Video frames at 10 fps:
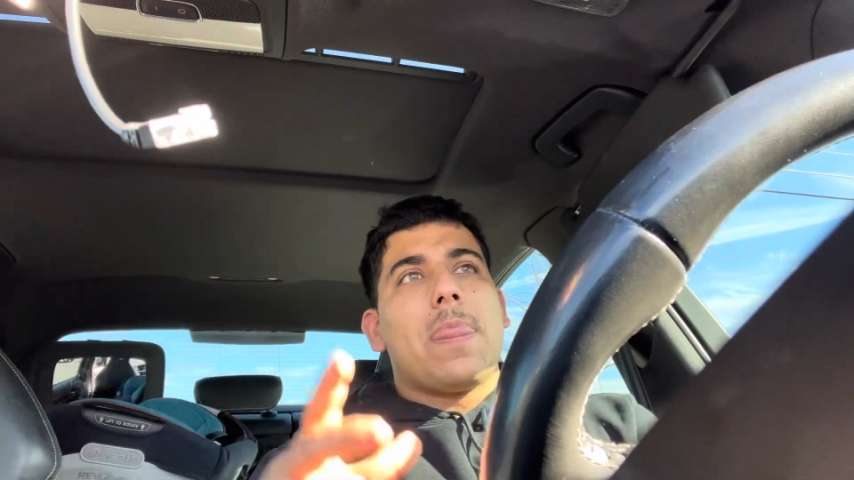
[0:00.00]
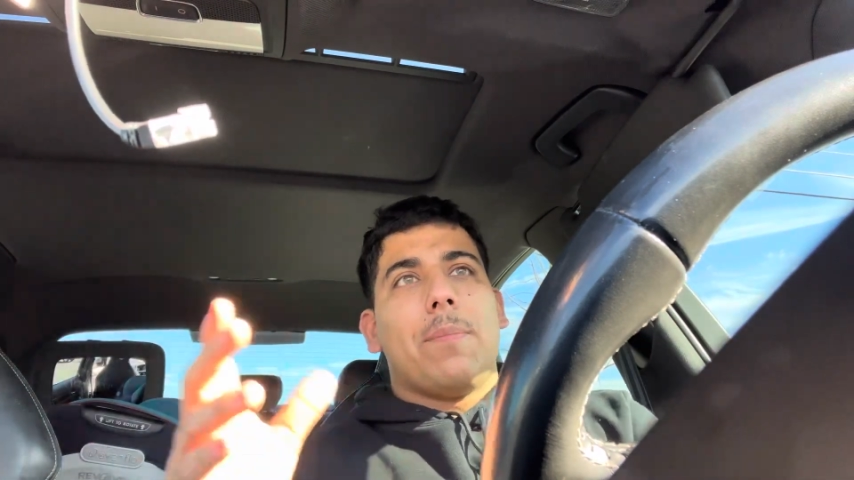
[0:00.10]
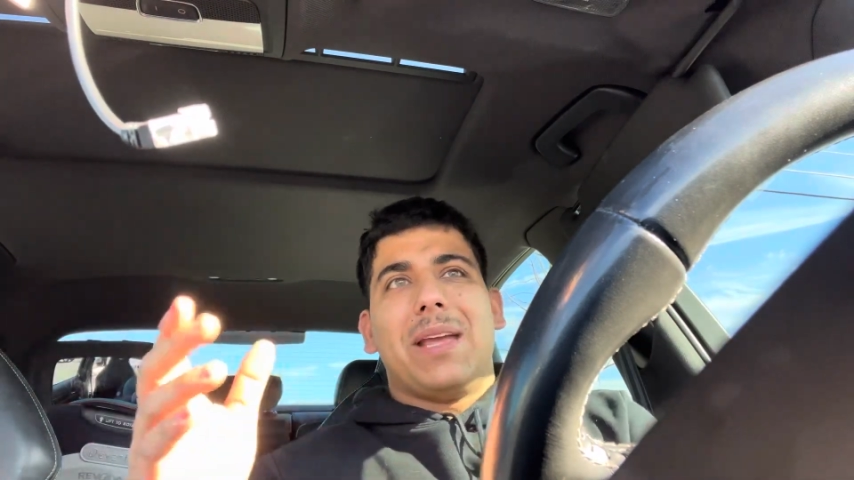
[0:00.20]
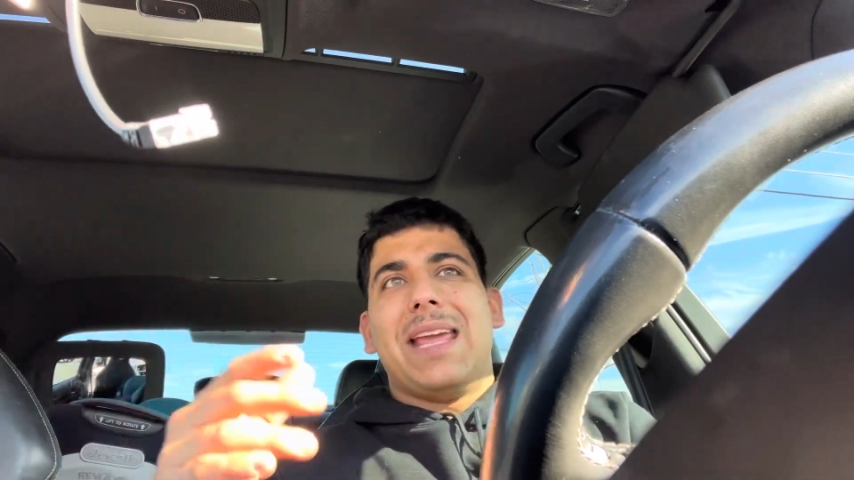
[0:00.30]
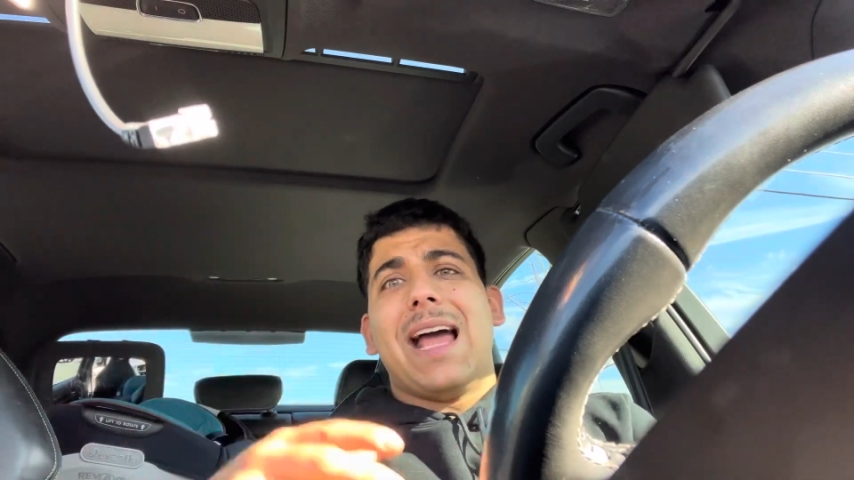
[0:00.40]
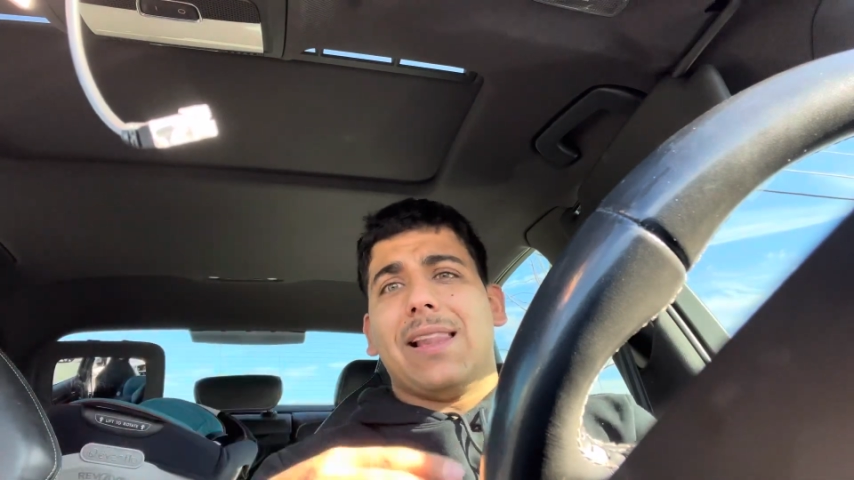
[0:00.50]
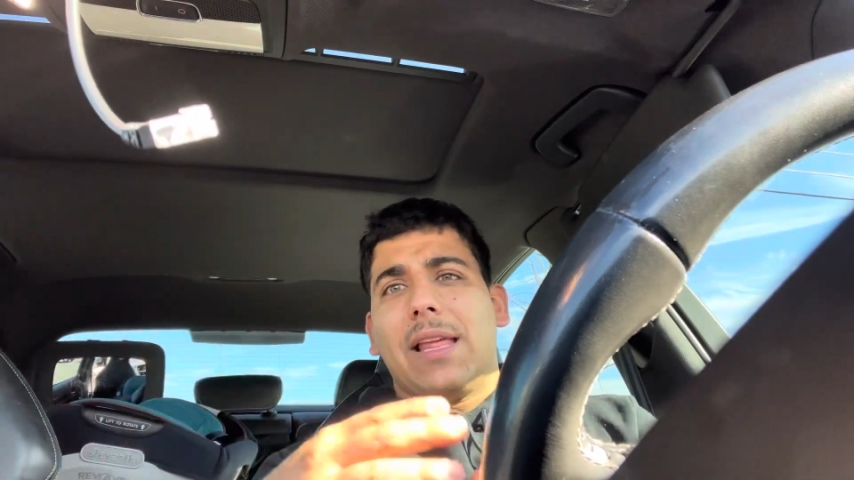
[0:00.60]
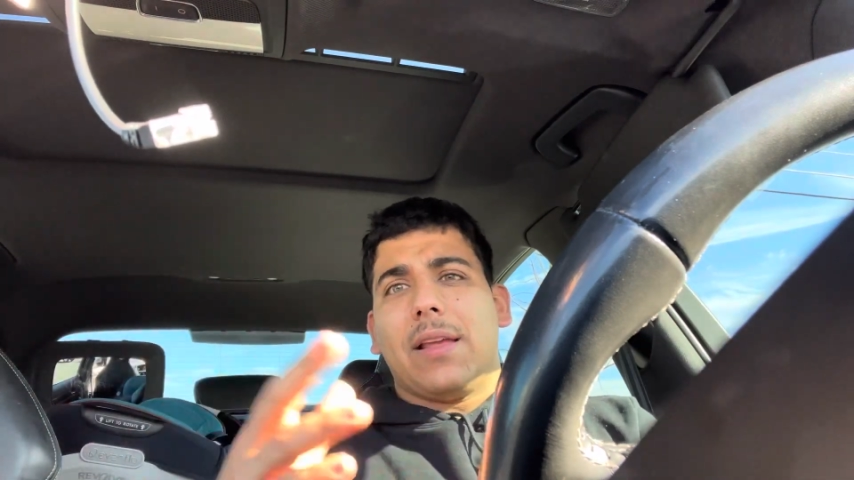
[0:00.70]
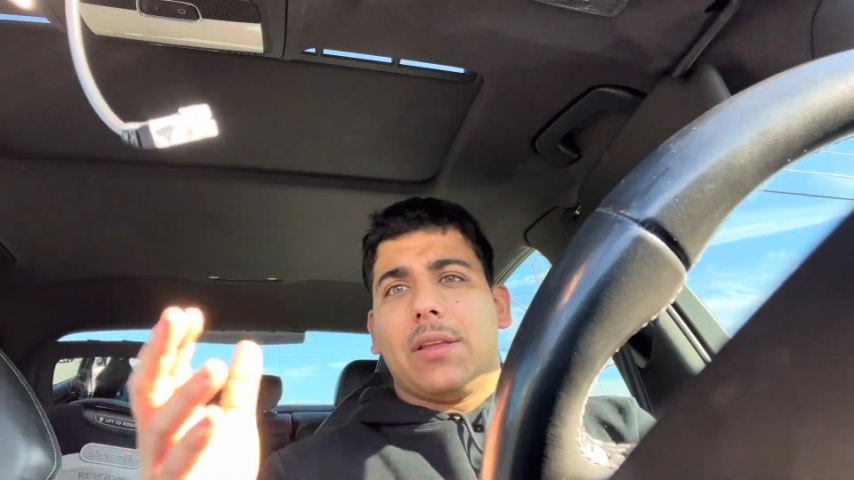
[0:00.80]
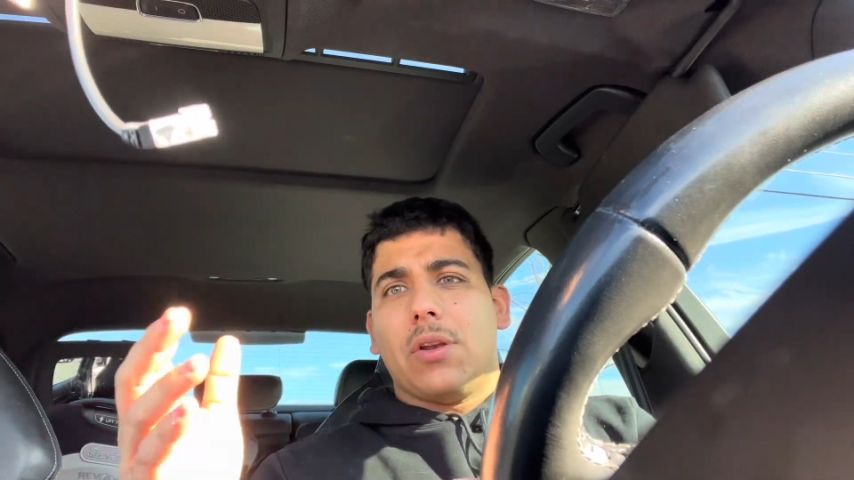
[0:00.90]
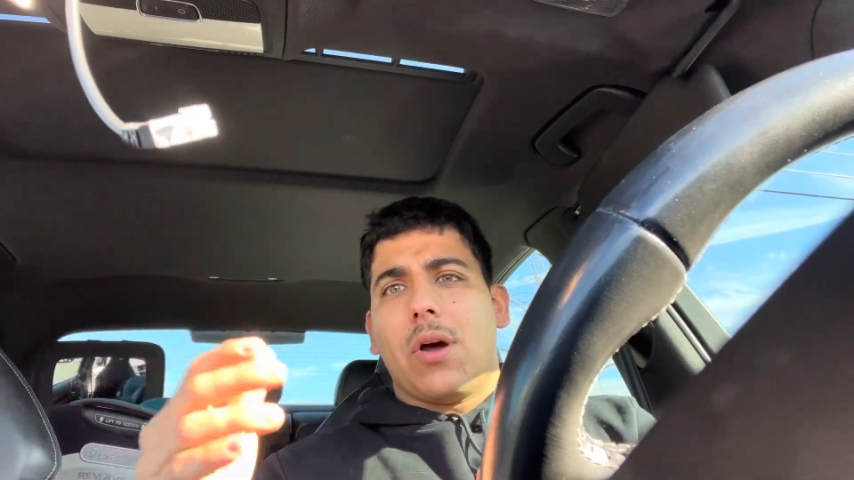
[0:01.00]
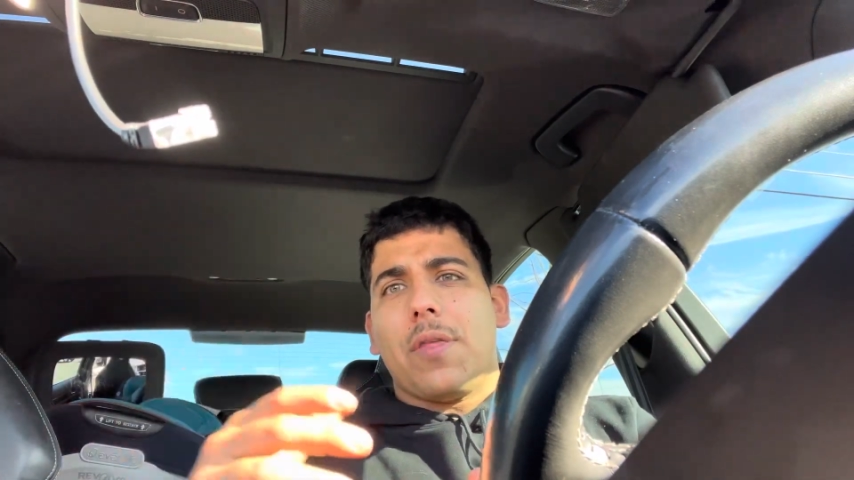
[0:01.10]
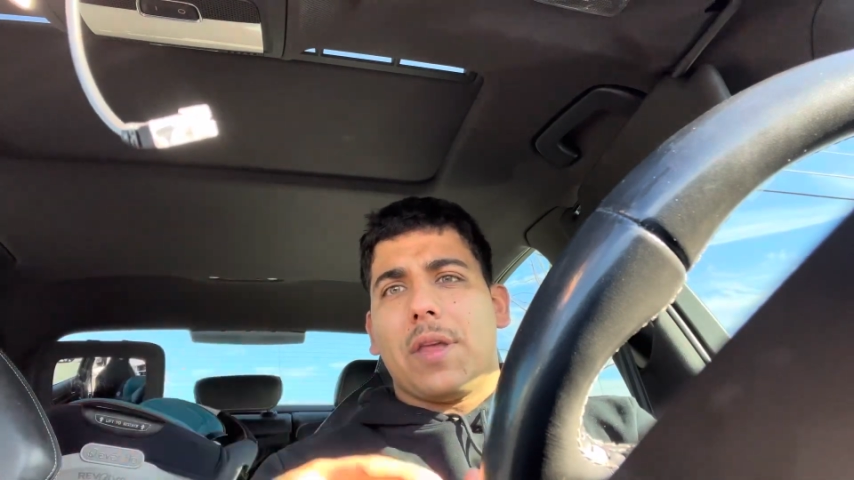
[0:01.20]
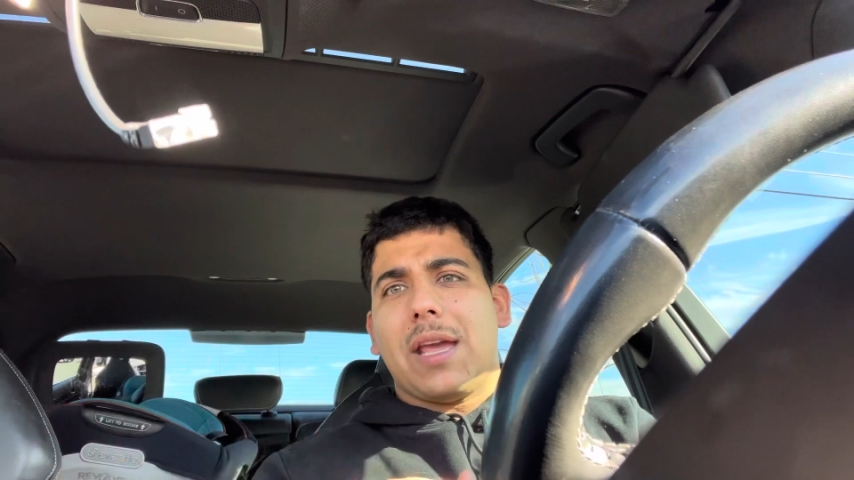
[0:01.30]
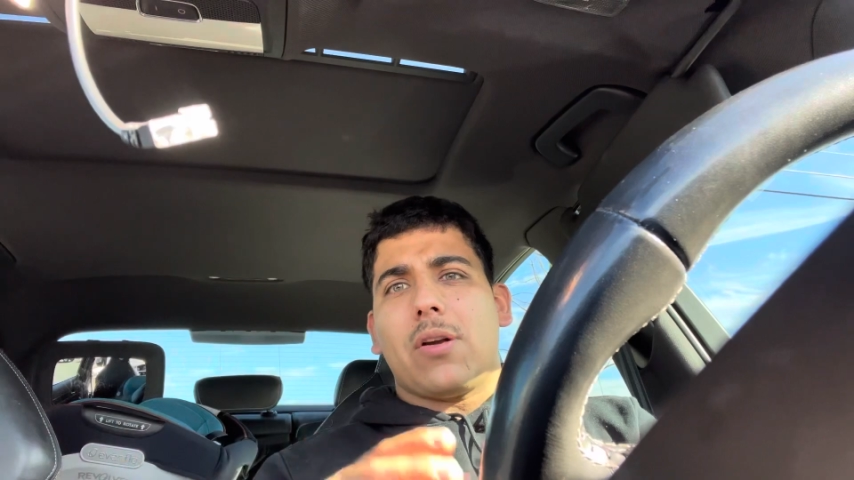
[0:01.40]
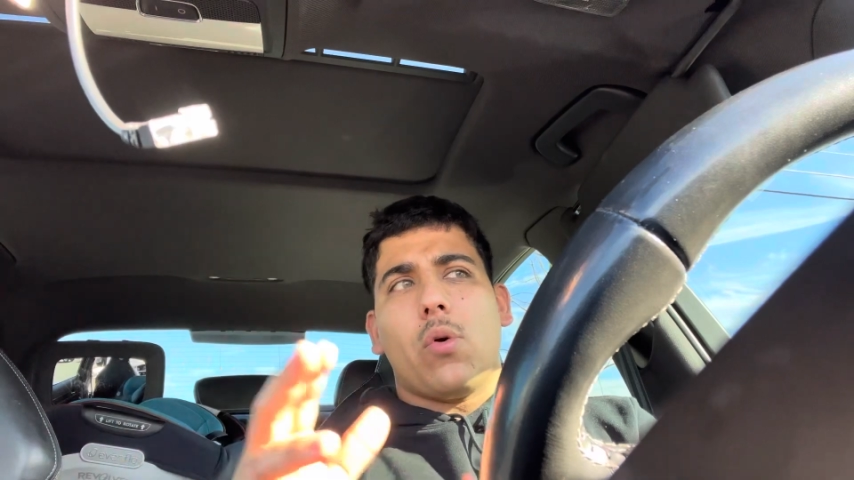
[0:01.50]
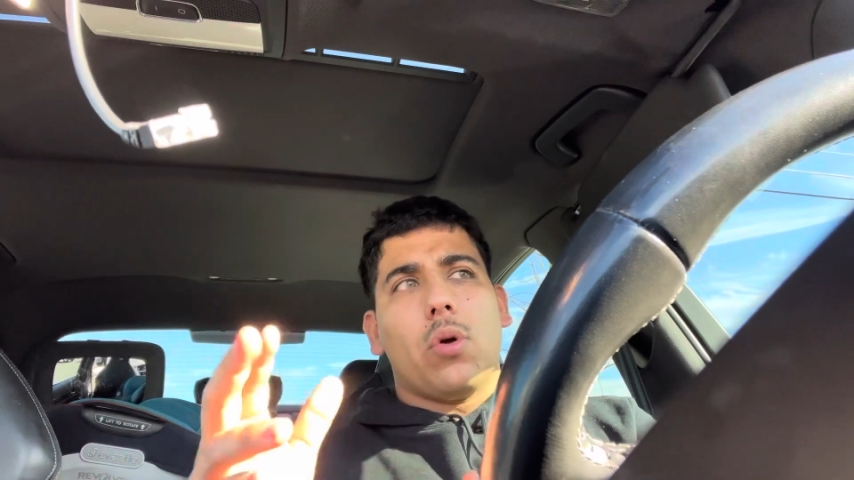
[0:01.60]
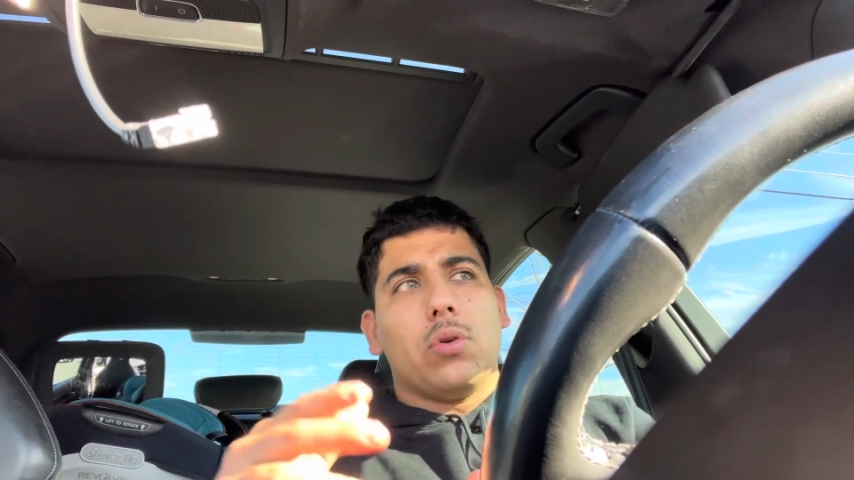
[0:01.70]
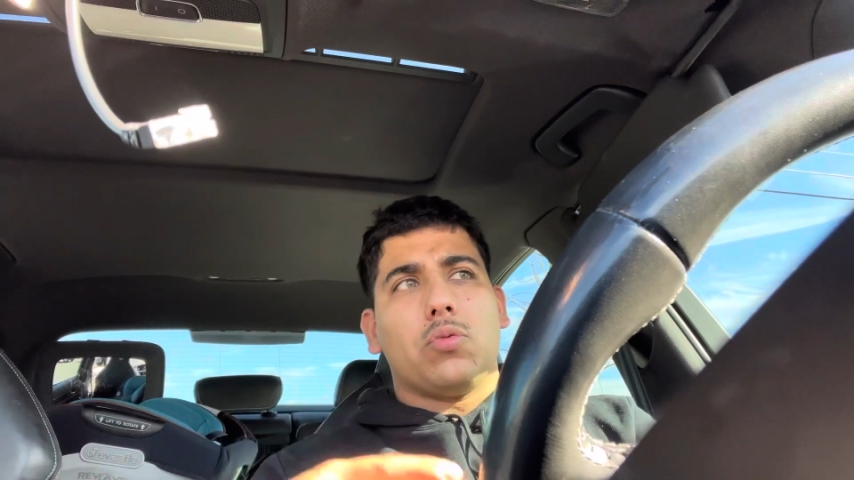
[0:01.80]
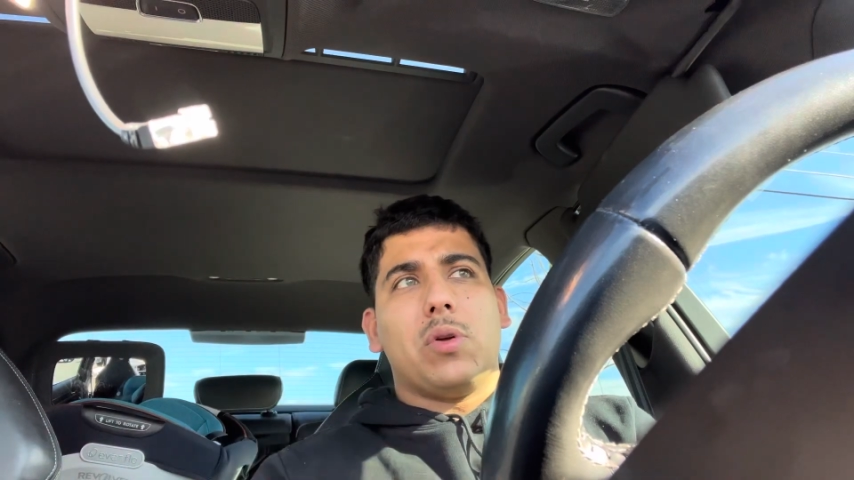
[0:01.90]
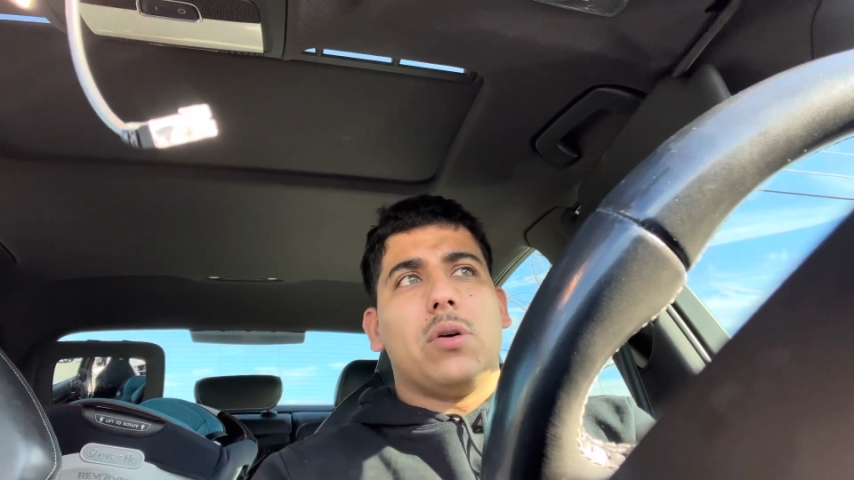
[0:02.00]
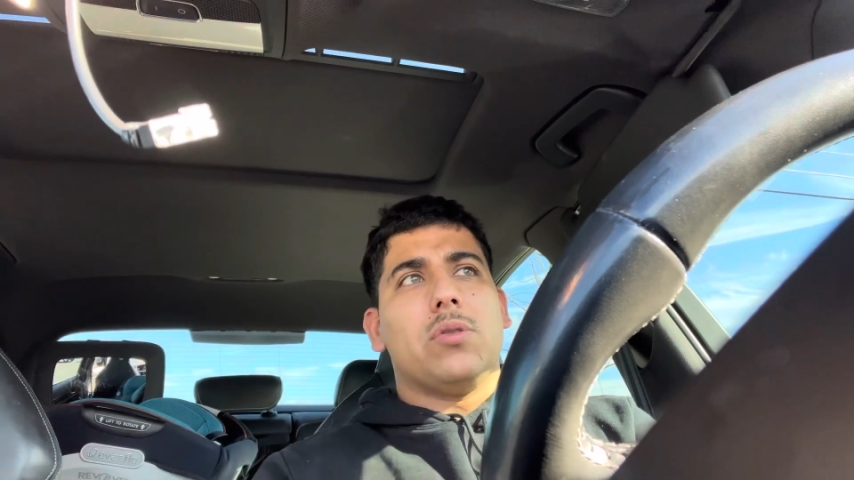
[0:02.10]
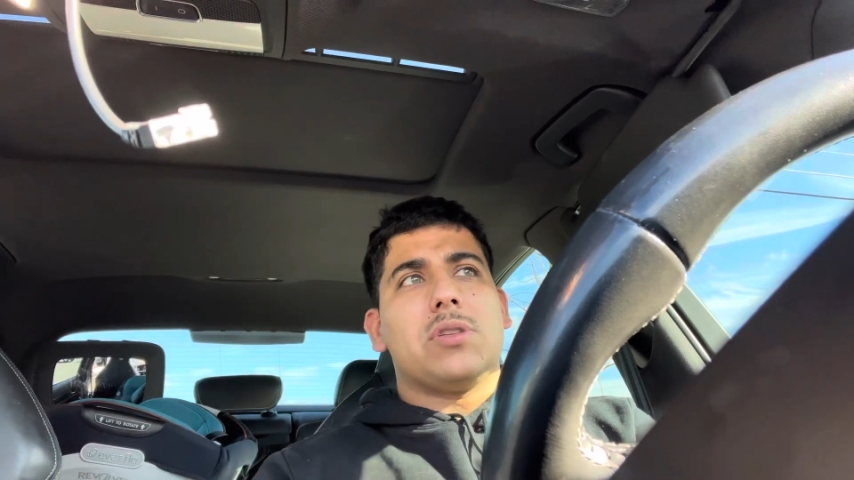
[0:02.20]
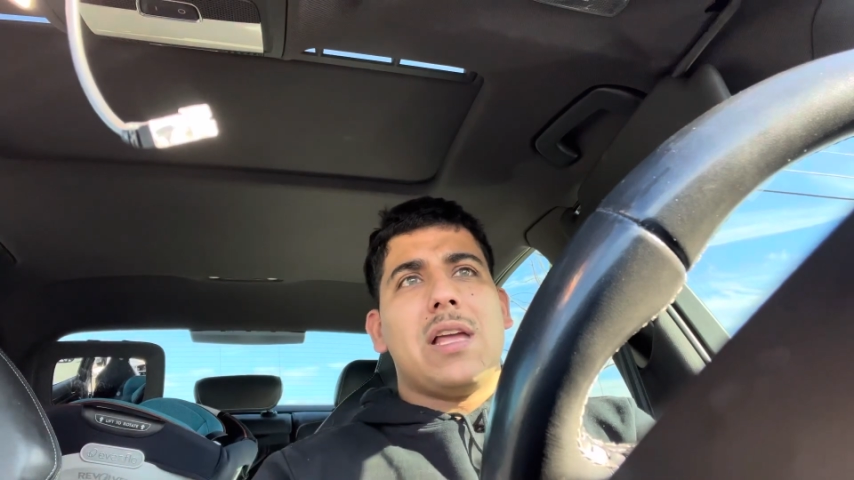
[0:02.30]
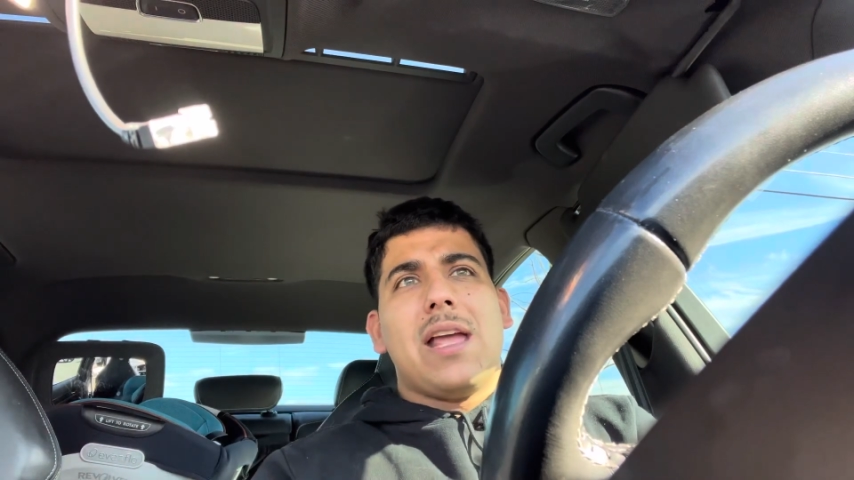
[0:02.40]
but he had like, you know, I think he had coils, wheels,